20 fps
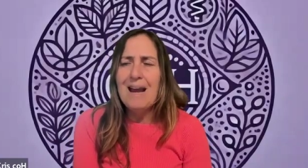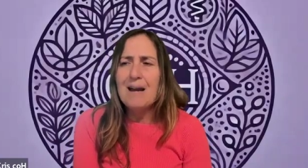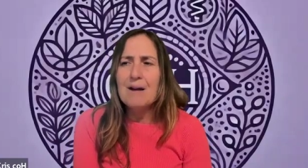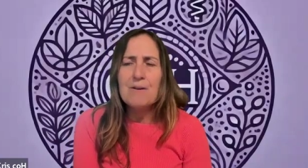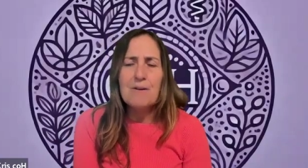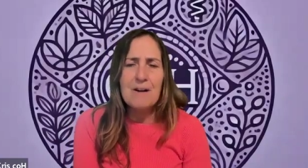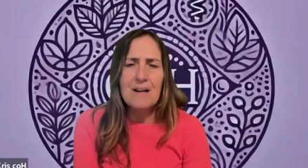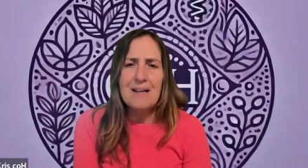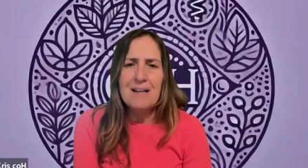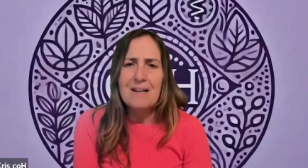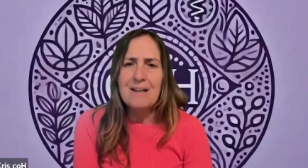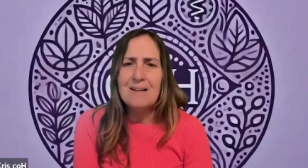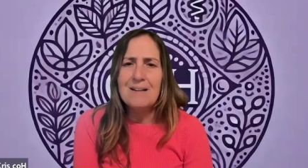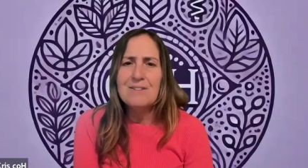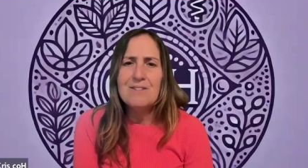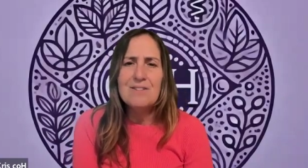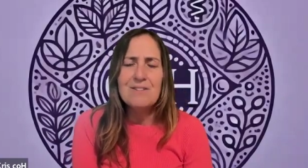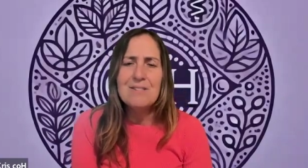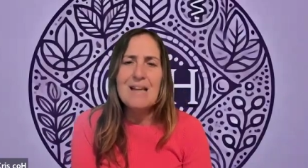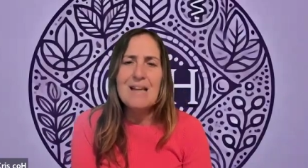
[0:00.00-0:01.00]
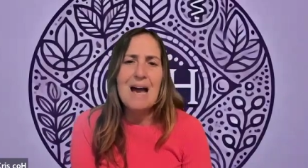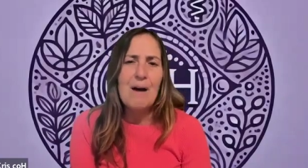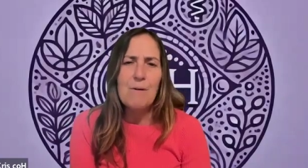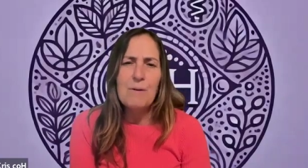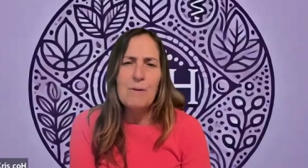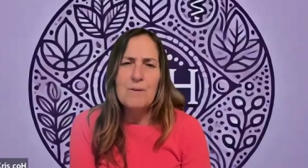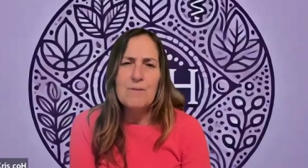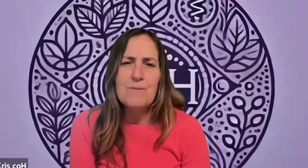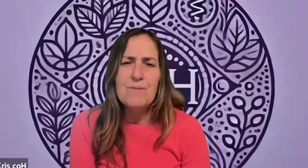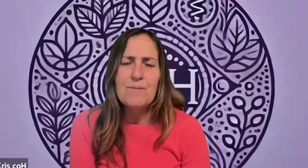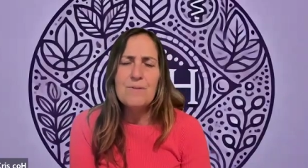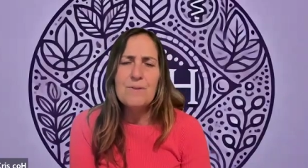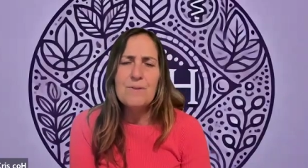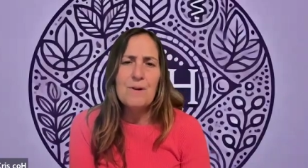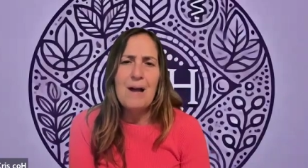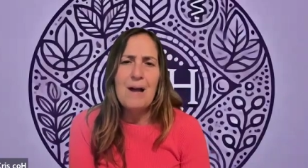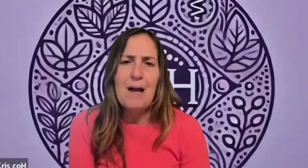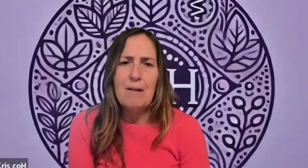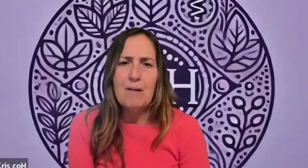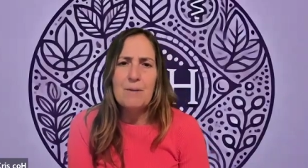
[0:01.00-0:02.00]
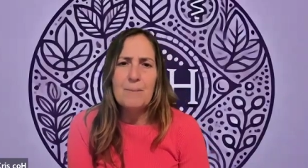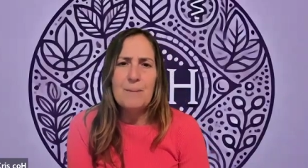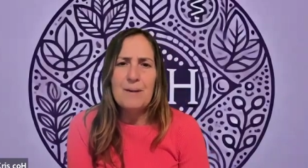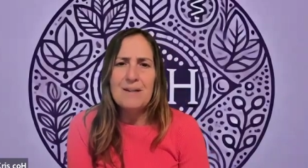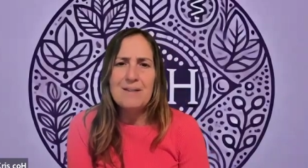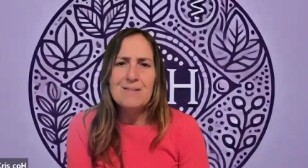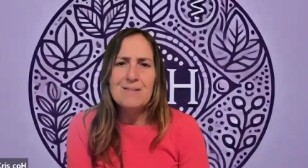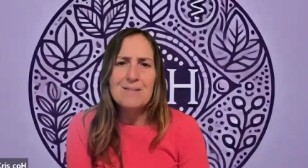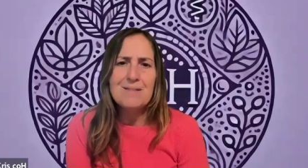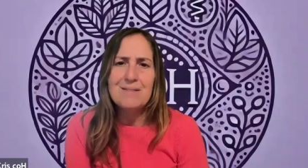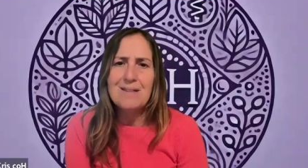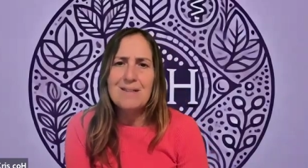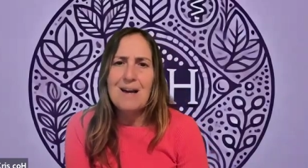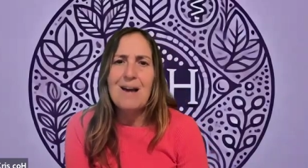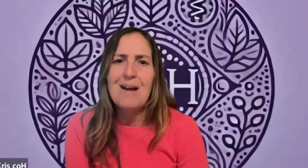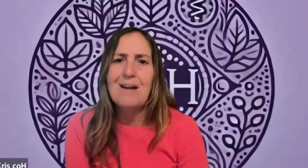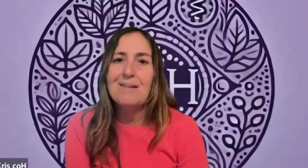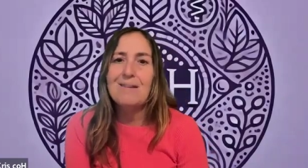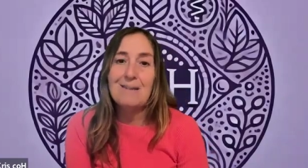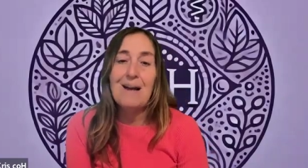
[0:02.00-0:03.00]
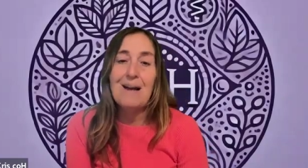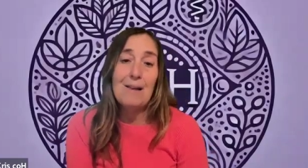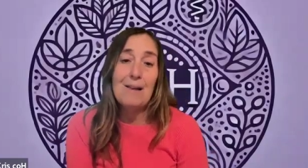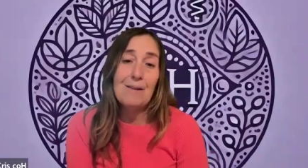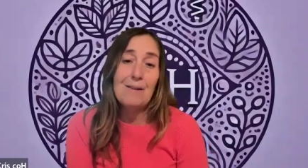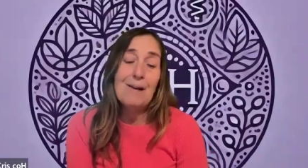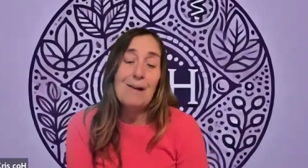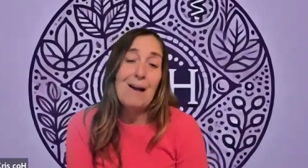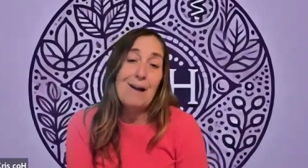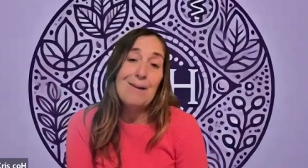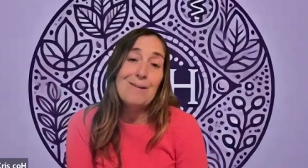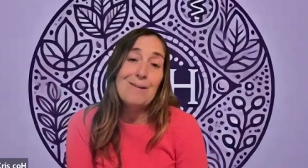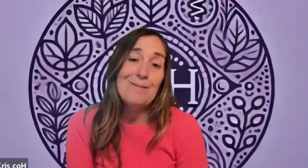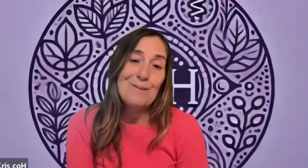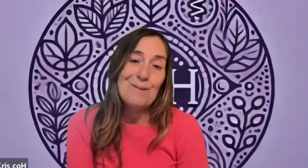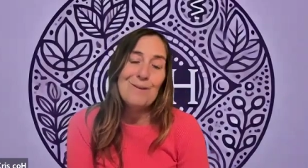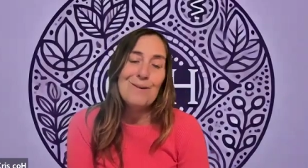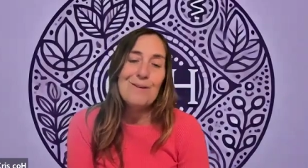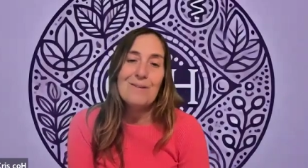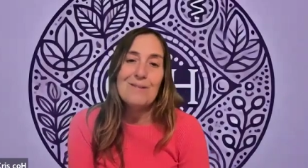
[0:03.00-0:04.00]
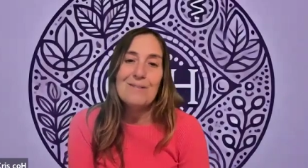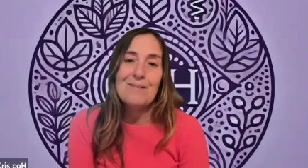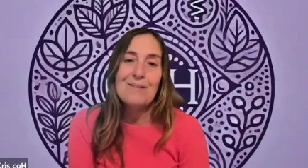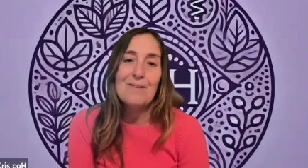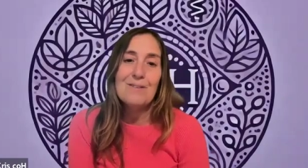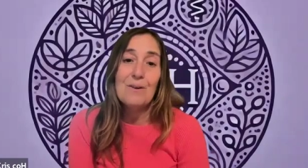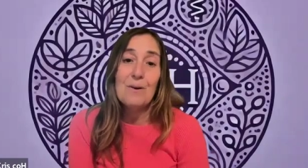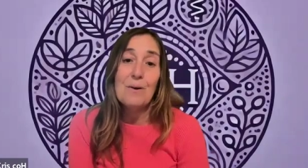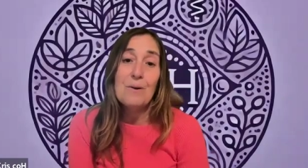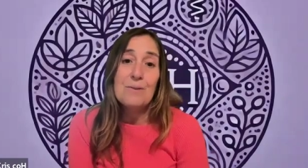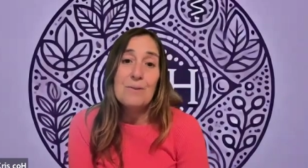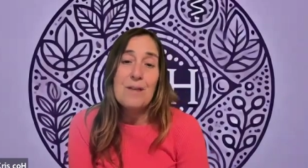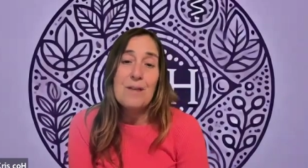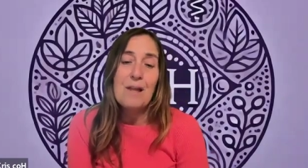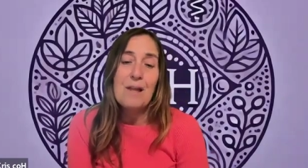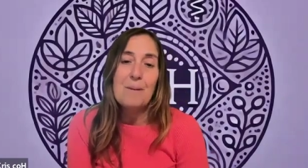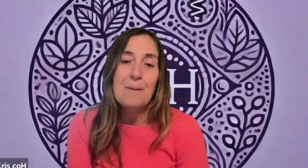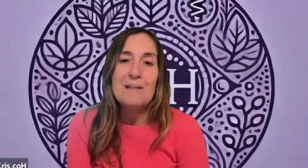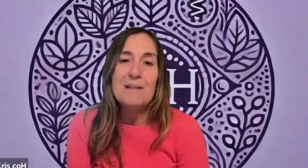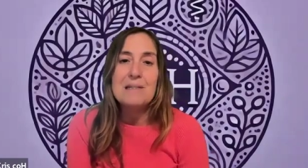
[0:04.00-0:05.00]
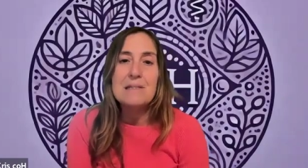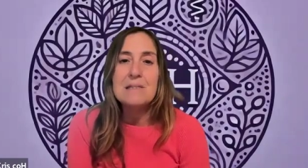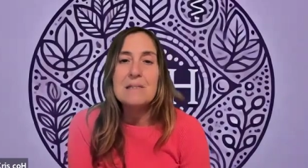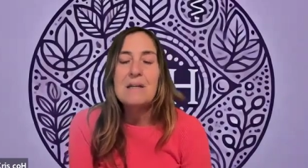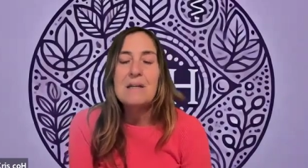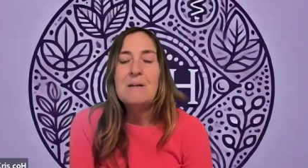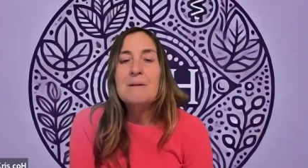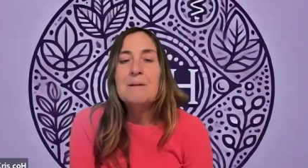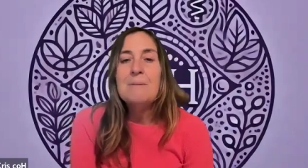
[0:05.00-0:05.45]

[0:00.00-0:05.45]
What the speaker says: airy, just out of their element, not out of their earth element.